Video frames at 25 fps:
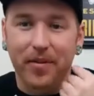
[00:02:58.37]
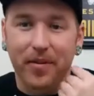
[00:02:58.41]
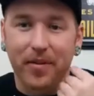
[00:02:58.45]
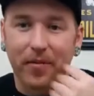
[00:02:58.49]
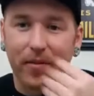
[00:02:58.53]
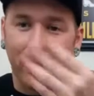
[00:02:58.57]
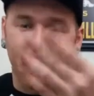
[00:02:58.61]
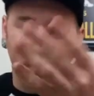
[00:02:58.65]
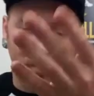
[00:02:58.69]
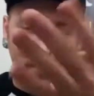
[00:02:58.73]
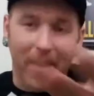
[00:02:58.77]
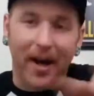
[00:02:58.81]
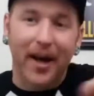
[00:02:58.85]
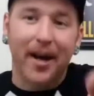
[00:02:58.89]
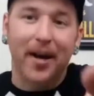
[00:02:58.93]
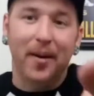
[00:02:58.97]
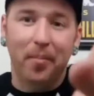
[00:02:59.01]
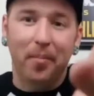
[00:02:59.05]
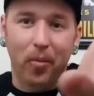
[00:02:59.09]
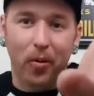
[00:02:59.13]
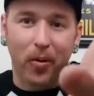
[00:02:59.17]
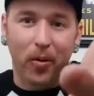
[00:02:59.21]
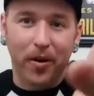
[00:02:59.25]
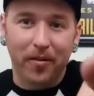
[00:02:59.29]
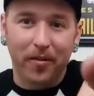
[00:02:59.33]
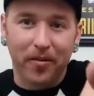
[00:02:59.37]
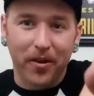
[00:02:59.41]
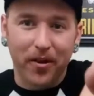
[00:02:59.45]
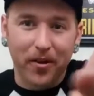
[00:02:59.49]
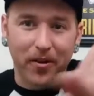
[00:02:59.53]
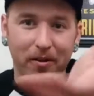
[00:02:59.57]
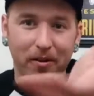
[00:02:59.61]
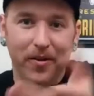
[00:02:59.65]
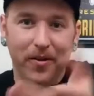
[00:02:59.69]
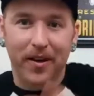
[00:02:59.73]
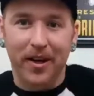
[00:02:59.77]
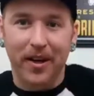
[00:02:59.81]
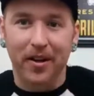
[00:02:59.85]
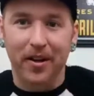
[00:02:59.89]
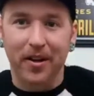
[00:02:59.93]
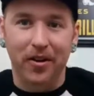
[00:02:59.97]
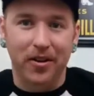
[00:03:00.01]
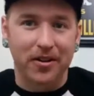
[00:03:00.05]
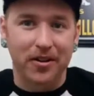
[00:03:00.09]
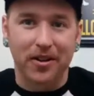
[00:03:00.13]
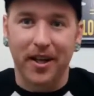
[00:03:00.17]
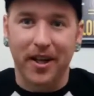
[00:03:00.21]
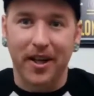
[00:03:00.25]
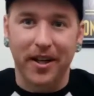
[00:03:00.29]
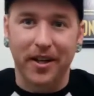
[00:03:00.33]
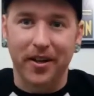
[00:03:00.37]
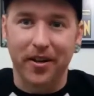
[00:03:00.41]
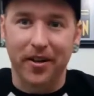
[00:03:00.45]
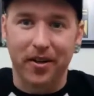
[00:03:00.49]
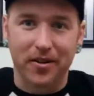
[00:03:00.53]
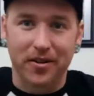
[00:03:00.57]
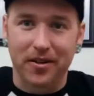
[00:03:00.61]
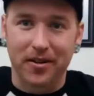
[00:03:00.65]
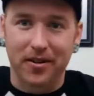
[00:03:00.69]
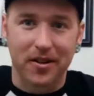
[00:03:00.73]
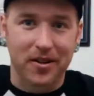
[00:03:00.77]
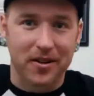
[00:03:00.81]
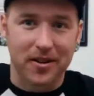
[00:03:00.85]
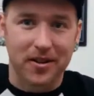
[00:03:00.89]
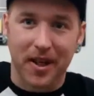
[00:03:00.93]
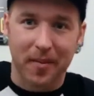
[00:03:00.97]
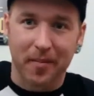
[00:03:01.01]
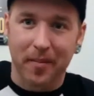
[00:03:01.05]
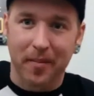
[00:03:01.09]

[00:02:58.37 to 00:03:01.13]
from my point of view, it looks like y'all's looks like